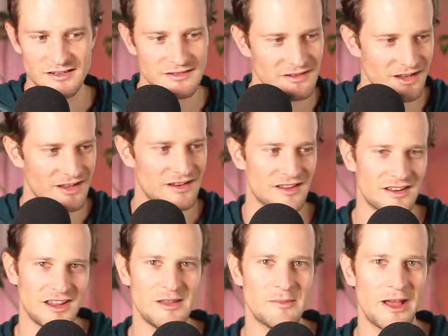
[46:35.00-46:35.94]
in an
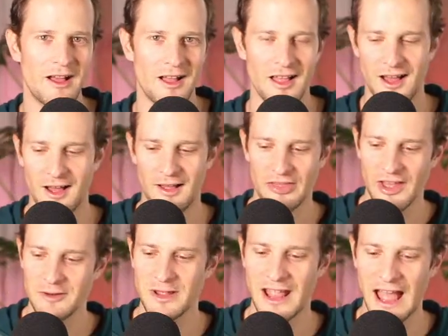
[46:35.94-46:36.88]
email.
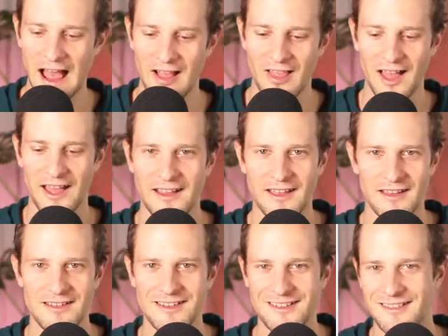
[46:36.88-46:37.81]
Then we got like
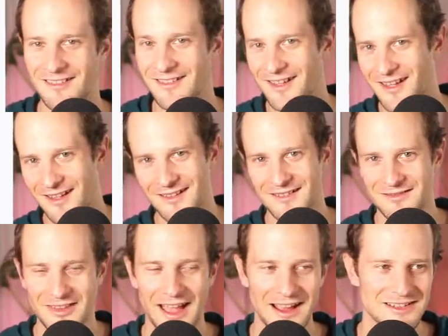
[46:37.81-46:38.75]

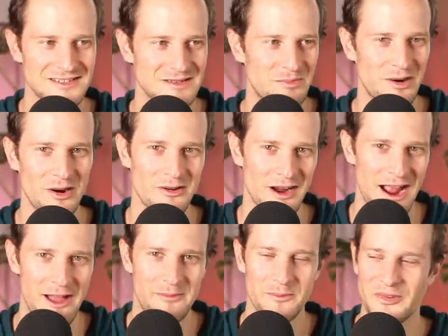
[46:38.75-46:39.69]
text
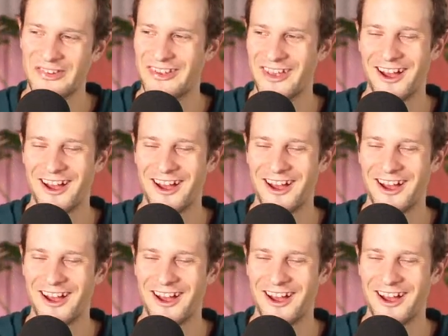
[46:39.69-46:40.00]
programs.